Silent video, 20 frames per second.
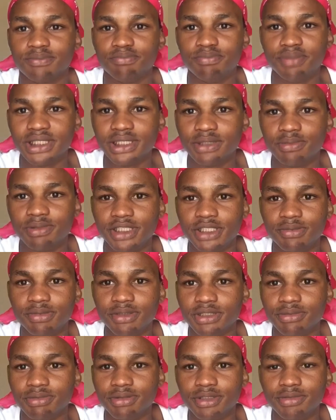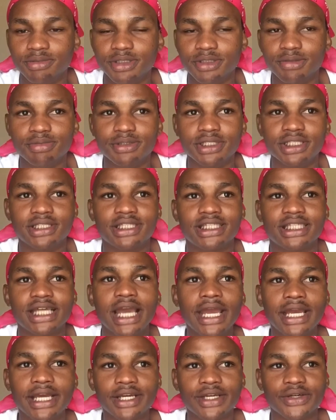big
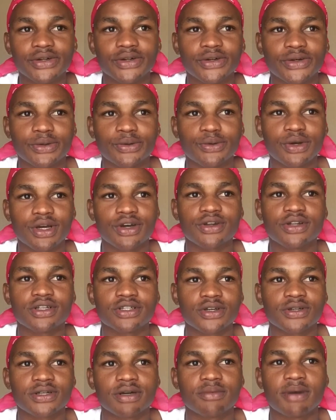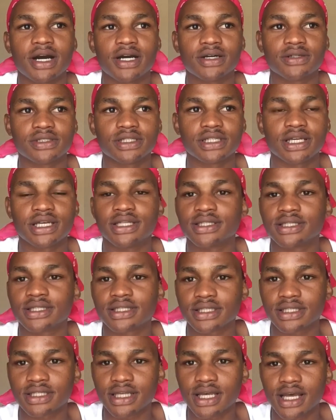thing, or we're gonna talk about
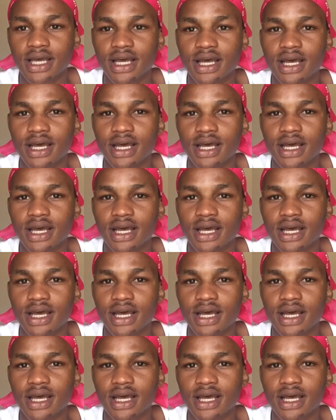is,